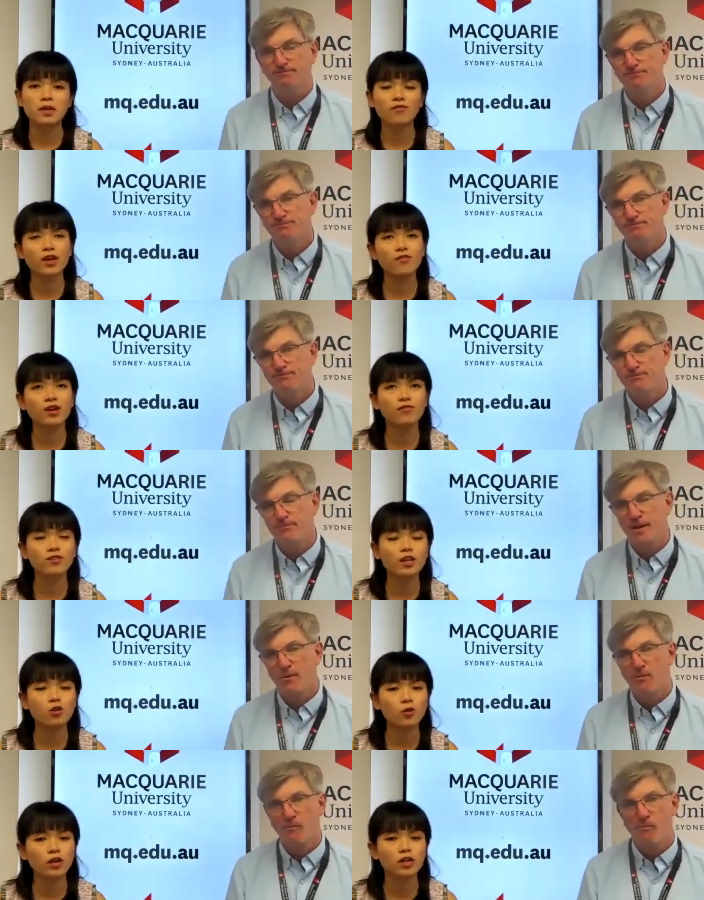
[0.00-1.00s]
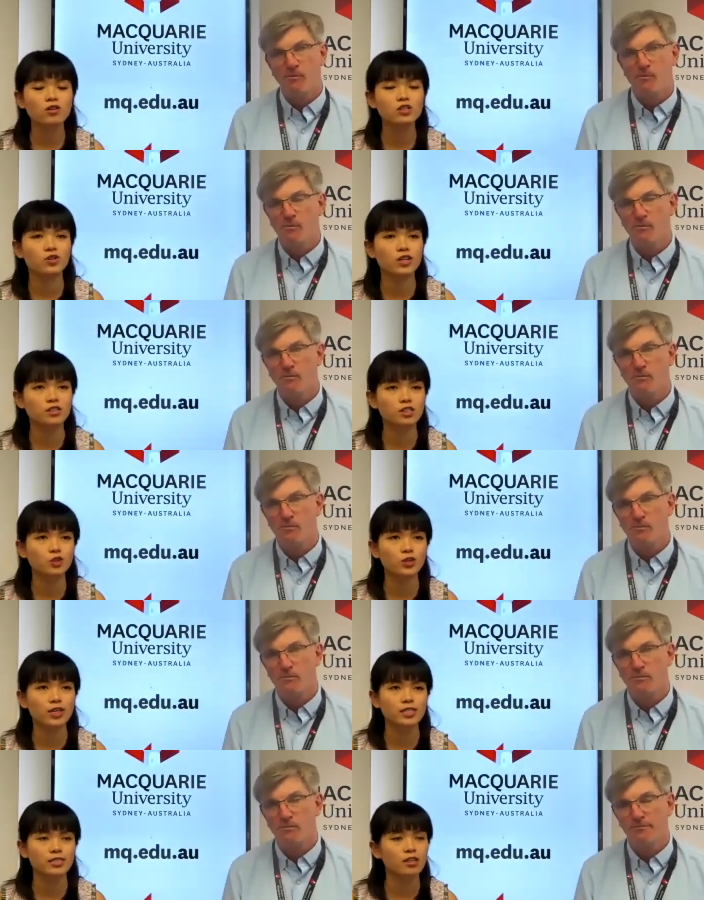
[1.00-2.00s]
Speaker 1: And if they don't want to go into
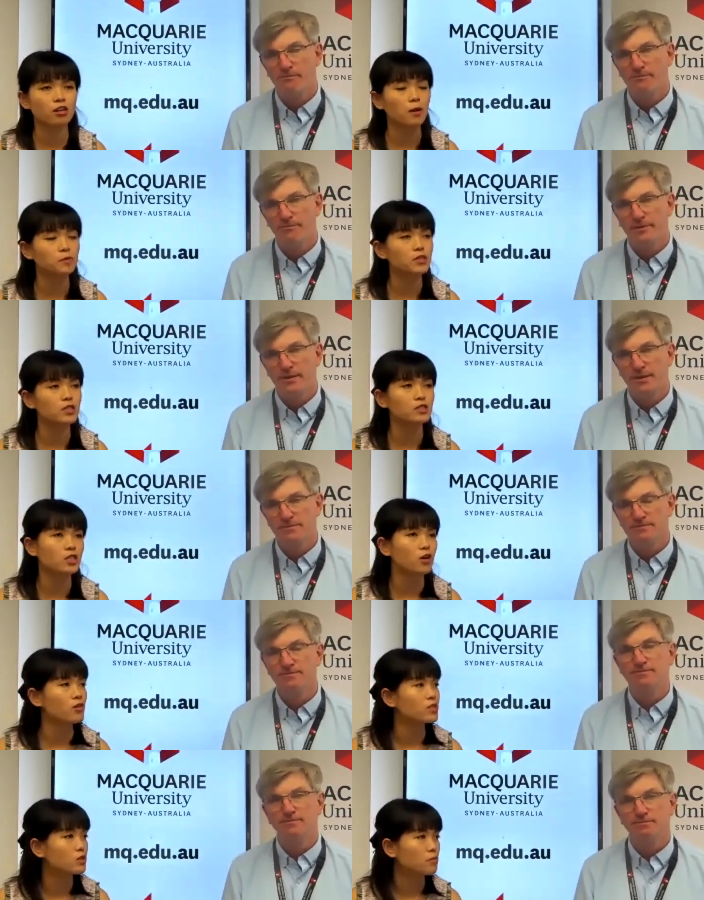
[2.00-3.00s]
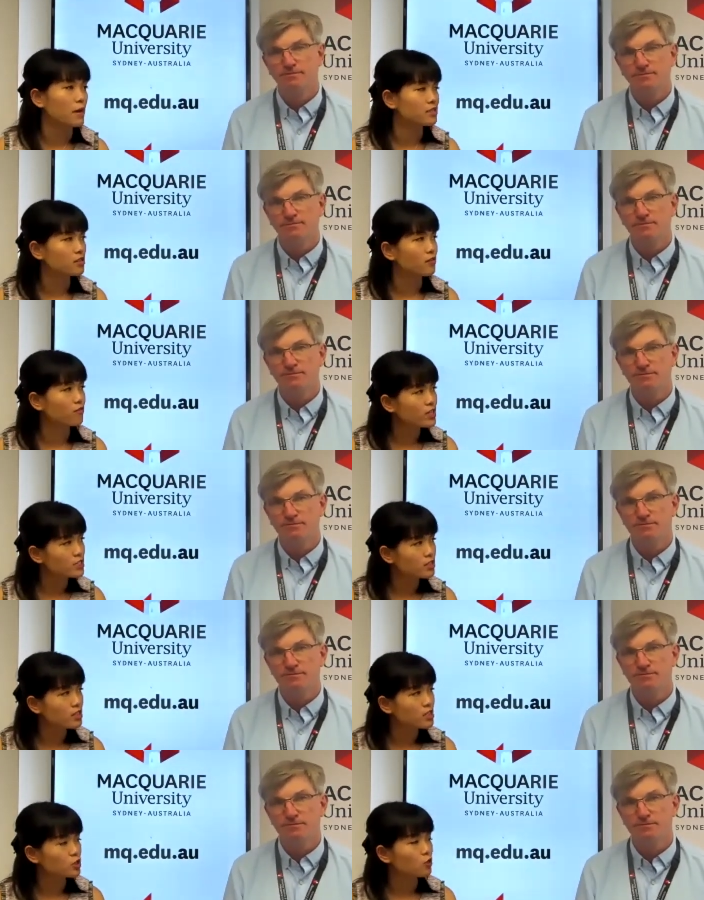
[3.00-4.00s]
industry, is an option to go into a Master of
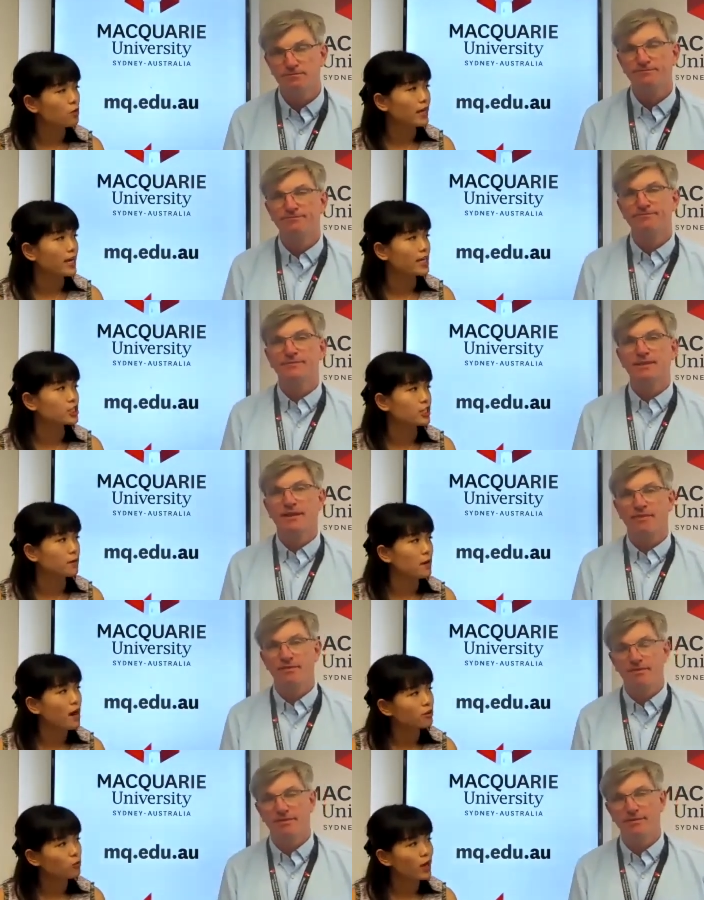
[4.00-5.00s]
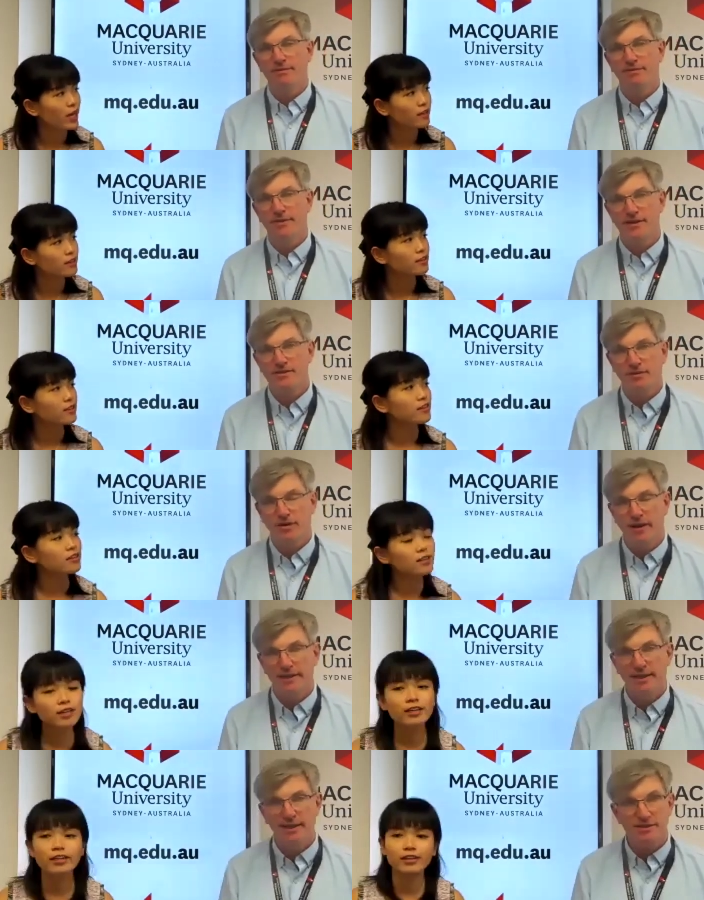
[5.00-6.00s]
Research or a PhD pathway?
Speaker 2: That's
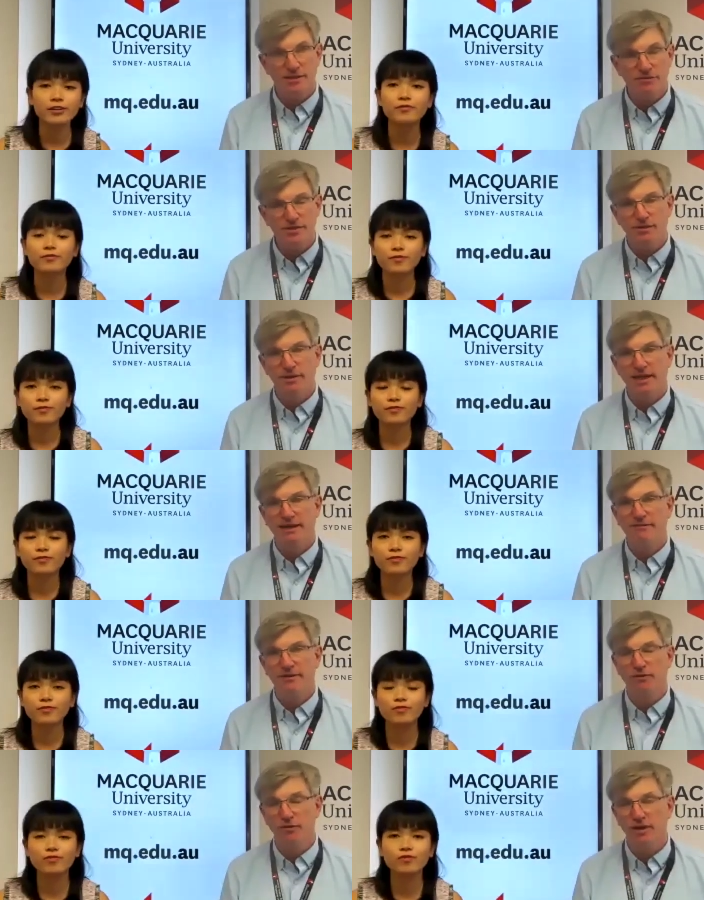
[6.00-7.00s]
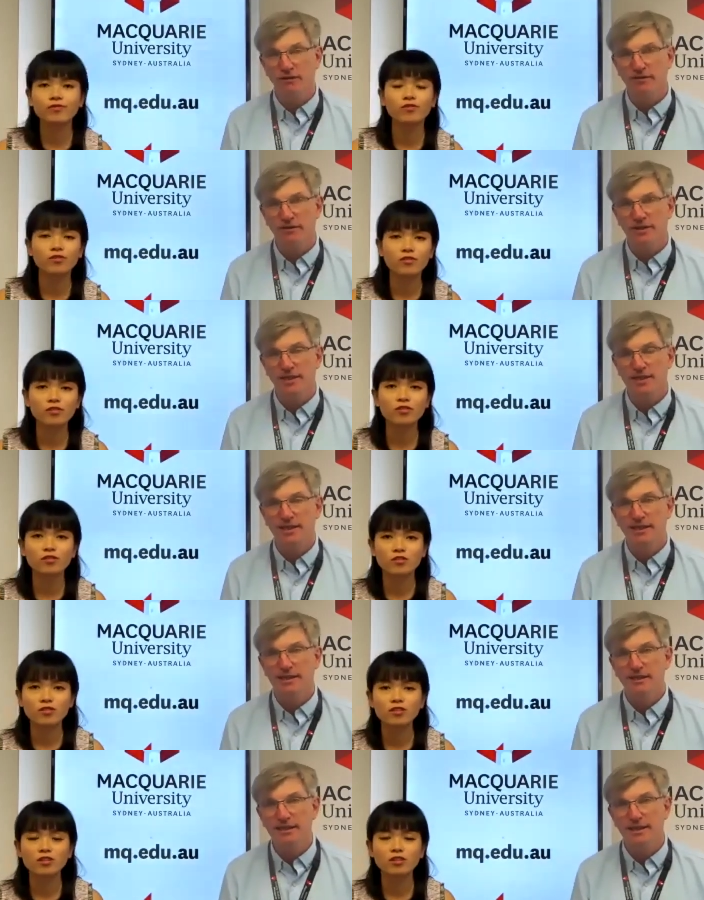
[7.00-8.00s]
right, yes. Obviously, we're very, very
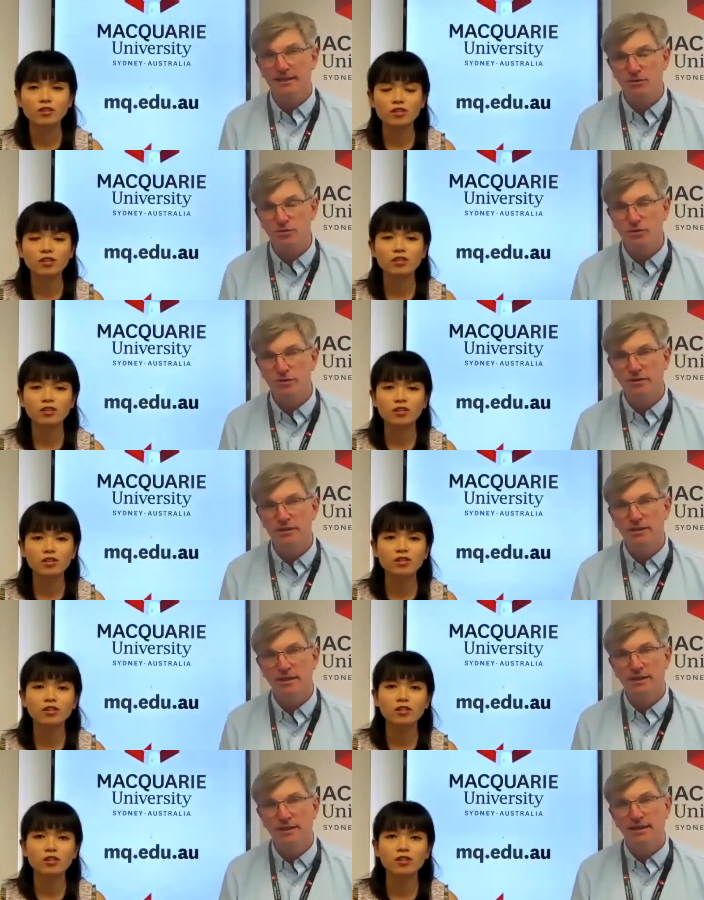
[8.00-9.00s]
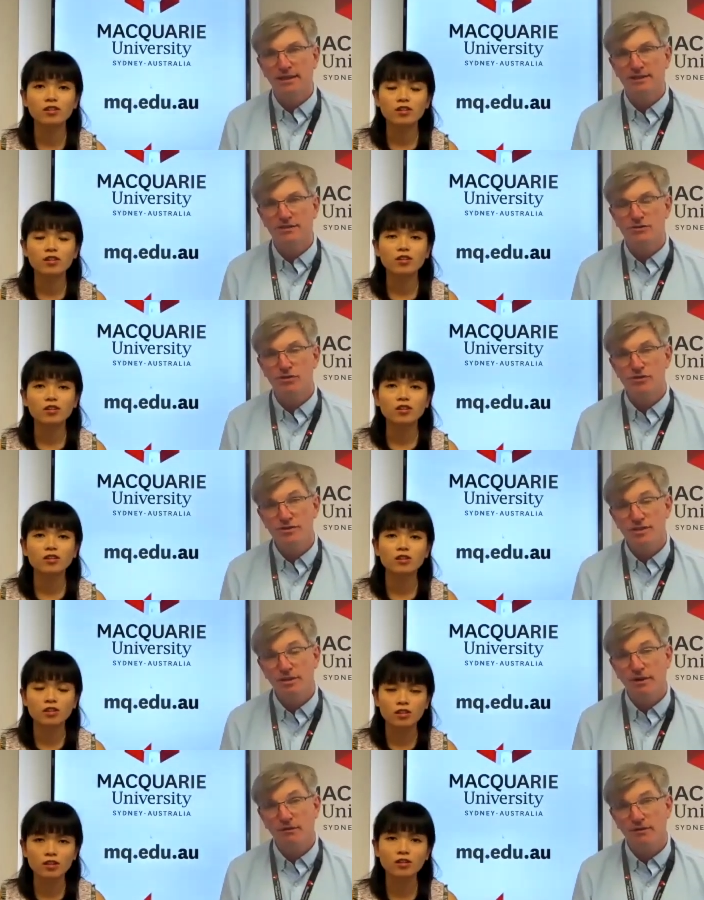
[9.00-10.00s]
keen to get good students
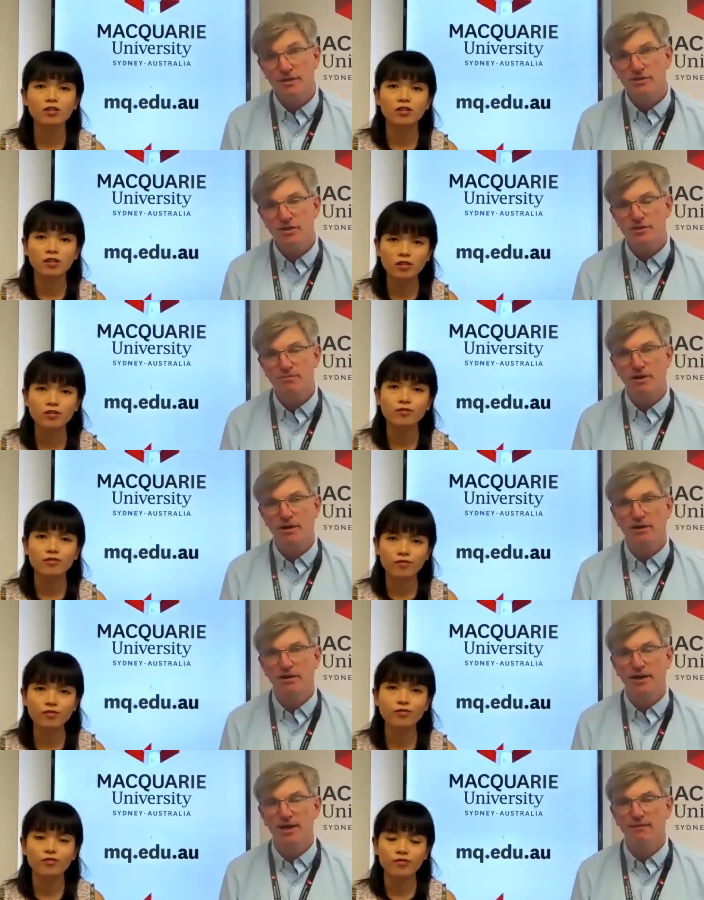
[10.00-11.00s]
into our research program,